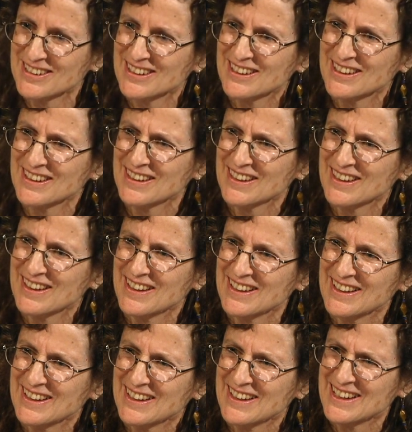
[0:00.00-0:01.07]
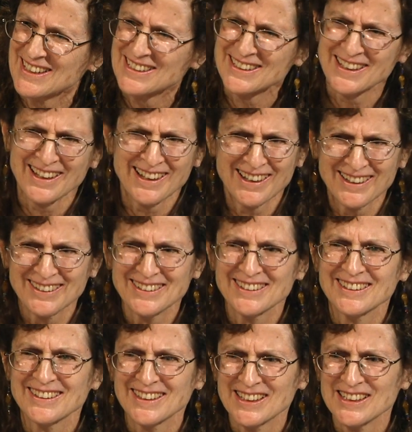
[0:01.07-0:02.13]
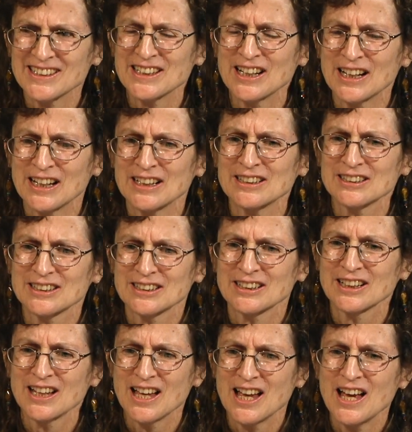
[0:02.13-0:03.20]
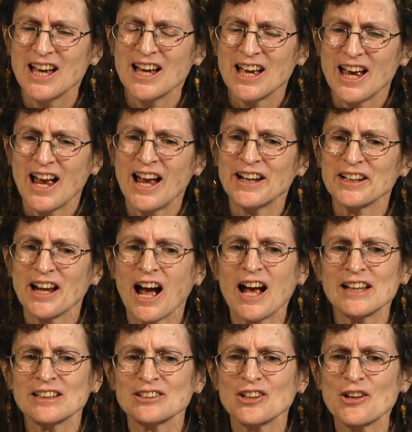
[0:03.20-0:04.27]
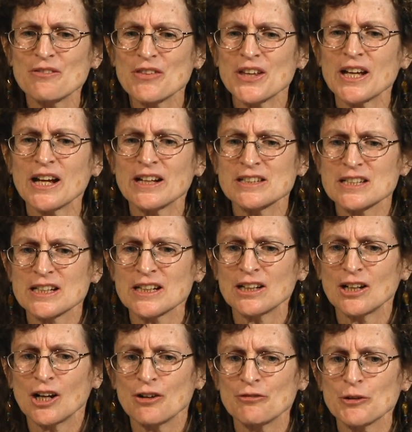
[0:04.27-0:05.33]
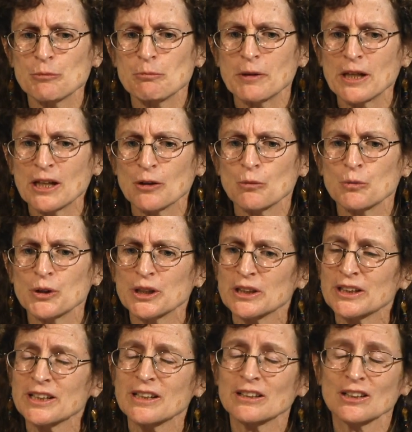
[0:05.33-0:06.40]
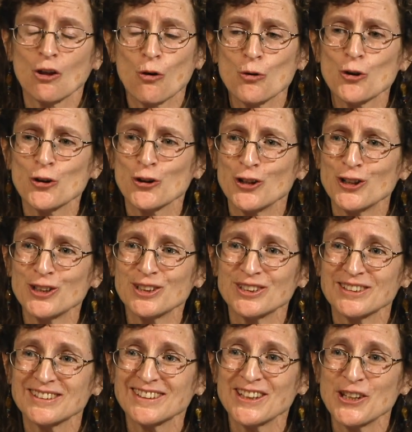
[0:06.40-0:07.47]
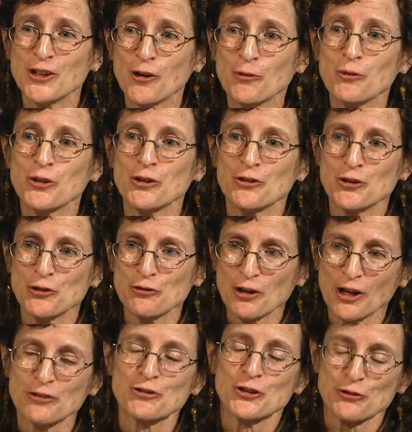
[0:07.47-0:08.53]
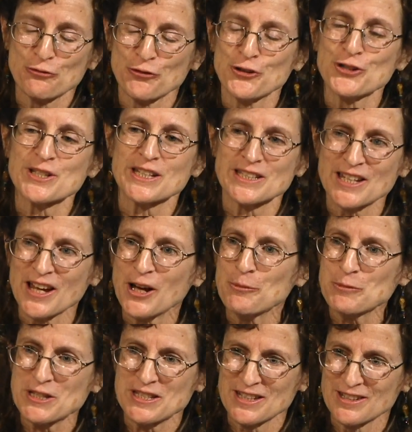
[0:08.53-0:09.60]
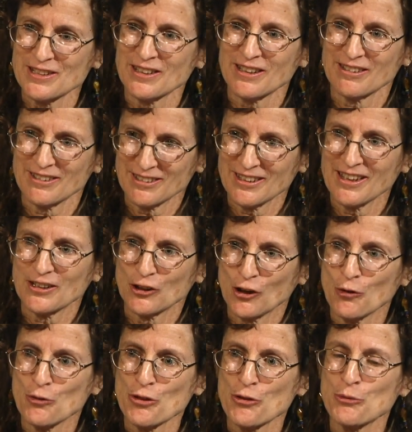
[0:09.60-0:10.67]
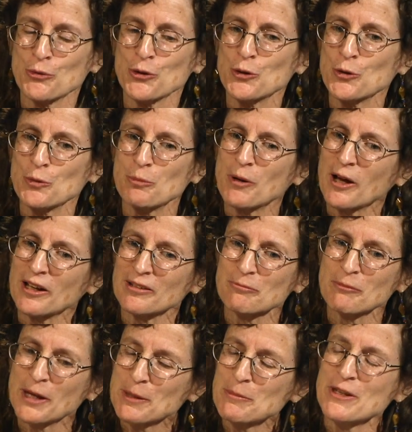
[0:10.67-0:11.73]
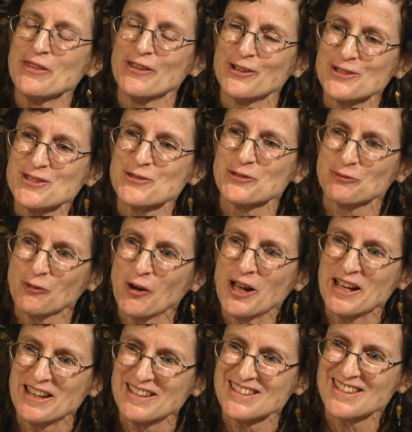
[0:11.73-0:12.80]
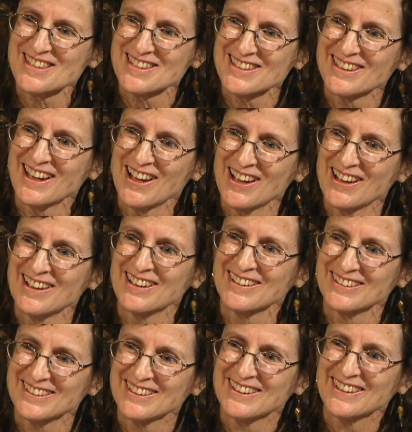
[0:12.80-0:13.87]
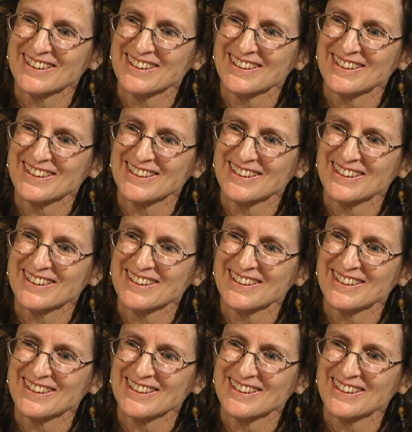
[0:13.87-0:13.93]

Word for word: sort of endless. Yeah. But we'll do what yeah. we can do. Yeah. And I love the idea of it being really local. You know, mm -hmm. your uh, your first attempts didn't yeah. go through, but mm -hmm. maybe there's ways I ah. think it's going